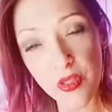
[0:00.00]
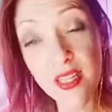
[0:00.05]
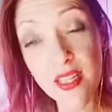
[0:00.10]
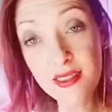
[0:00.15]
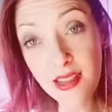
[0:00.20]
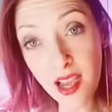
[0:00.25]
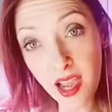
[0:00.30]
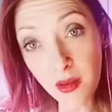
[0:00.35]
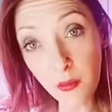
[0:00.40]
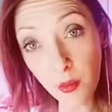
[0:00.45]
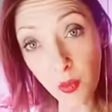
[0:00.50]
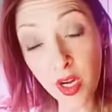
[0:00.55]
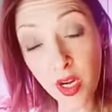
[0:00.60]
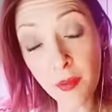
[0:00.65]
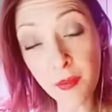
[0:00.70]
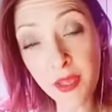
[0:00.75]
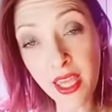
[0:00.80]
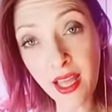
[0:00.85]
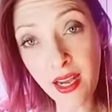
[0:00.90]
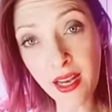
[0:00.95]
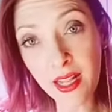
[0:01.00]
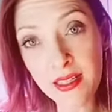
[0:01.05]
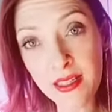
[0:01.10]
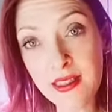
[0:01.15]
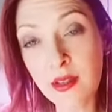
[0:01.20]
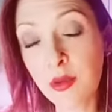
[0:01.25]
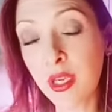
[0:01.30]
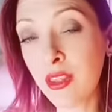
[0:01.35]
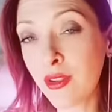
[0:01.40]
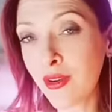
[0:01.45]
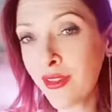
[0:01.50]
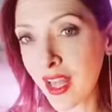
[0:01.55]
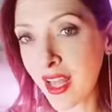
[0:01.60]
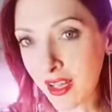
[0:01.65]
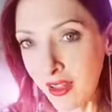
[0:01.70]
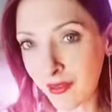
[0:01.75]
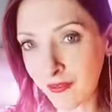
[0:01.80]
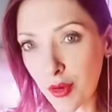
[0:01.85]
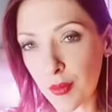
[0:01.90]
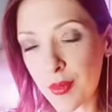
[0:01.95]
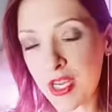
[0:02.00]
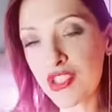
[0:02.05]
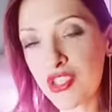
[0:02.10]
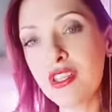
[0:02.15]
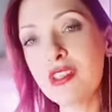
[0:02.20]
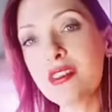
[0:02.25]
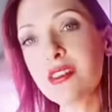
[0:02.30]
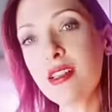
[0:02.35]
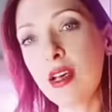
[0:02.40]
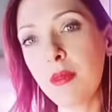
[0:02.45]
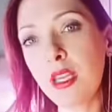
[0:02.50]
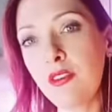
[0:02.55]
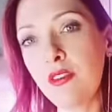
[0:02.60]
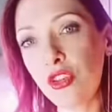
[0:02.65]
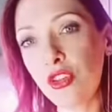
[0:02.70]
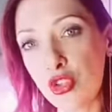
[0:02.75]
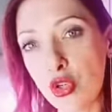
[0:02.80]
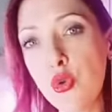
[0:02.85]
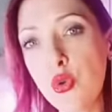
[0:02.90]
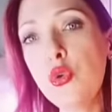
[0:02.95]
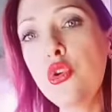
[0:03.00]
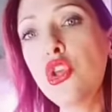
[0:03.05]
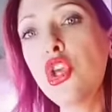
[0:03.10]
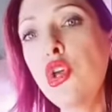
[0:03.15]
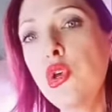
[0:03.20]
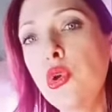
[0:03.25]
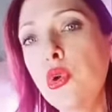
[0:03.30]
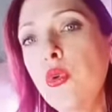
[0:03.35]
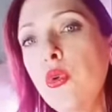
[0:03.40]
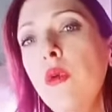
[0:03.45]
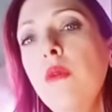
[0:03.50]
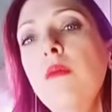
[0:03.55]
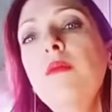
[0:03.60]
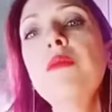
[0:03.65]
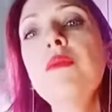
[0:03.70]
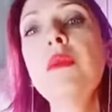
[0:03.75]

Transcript: That's kind of what I'm getting. So either that information is coming to you